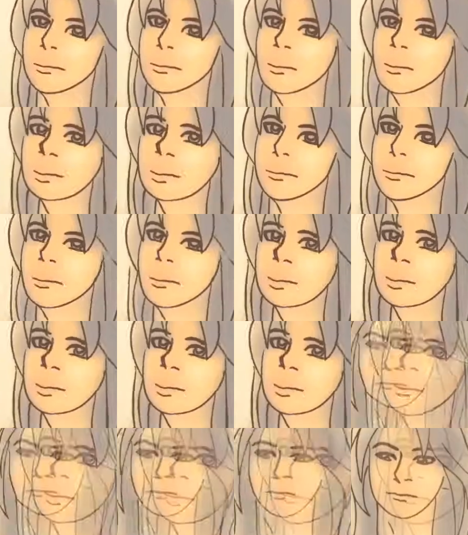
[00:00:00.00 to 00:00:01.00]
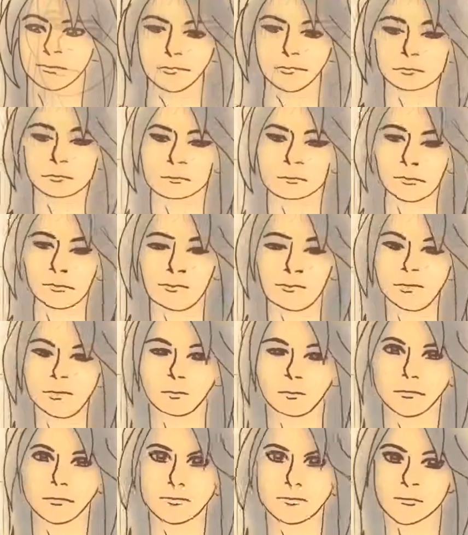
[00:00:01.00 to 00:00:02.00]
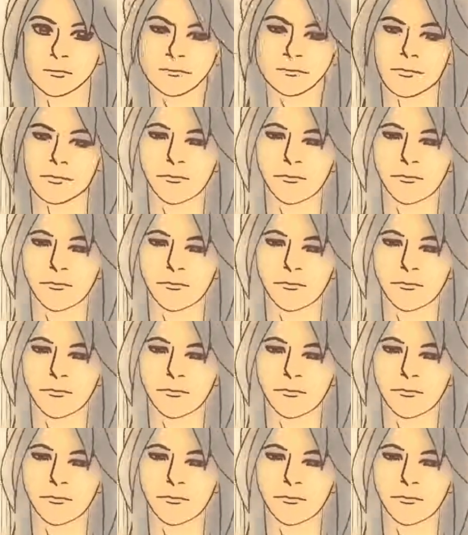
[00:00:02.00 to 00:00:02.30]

I need to see you again. Ooh.